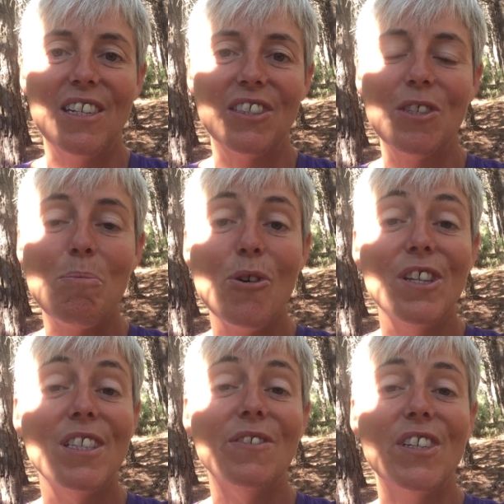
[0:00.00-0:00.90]
So the
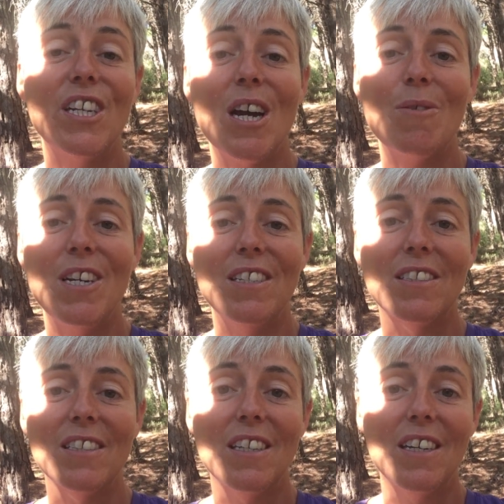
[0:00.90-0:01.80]
point of this video
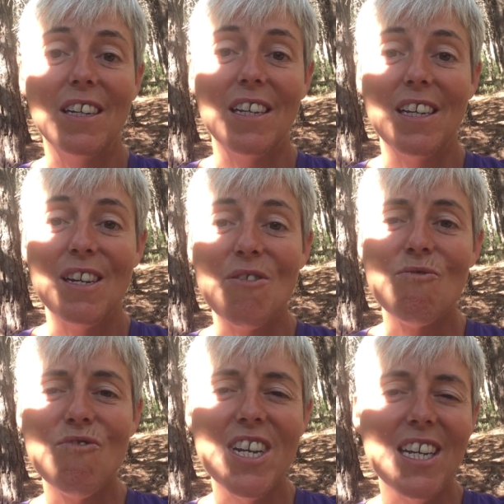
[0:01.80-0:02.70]
is
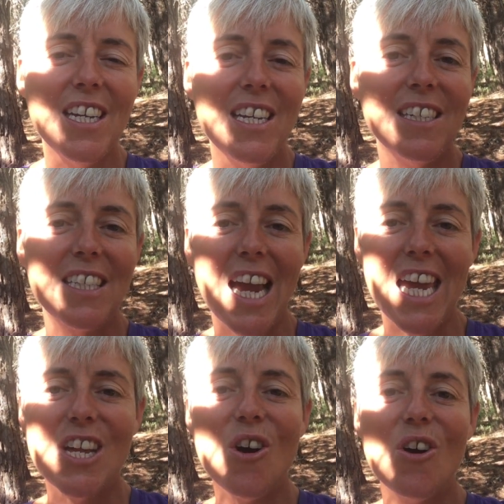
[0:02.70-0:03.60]
really
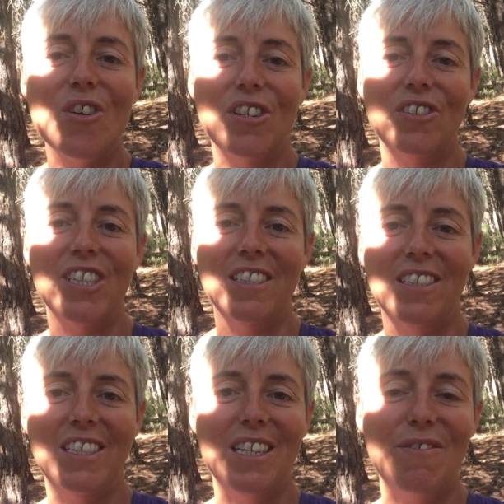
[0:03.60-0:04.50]
take on your
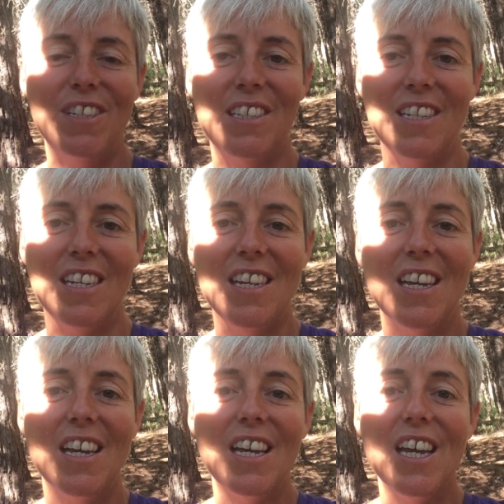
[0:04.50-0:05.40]
sensitivity.
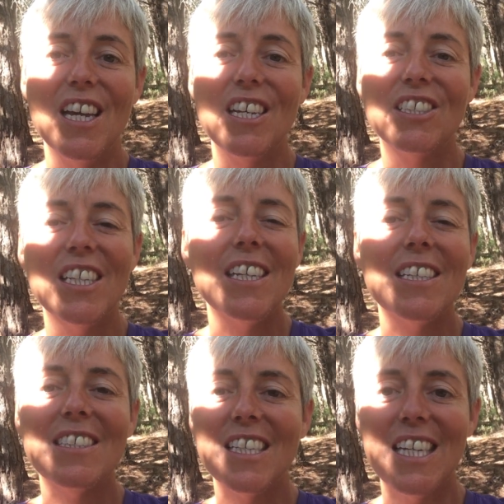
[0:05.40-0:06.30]
See
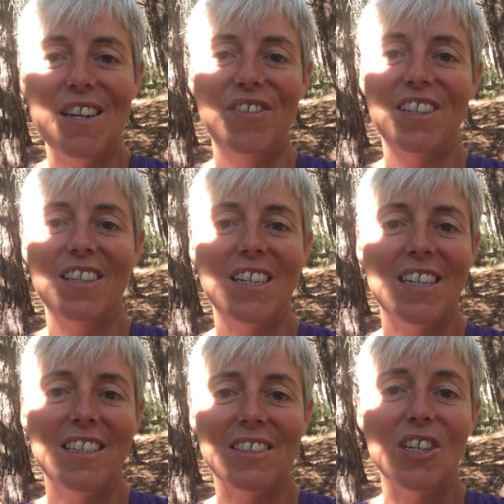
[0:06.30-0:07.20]
it as the gift that it
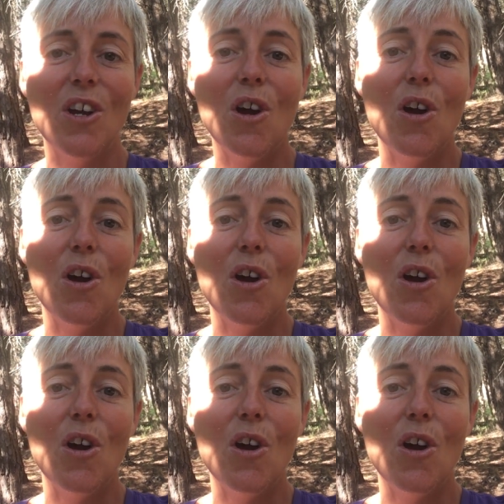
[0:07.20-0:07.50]
is.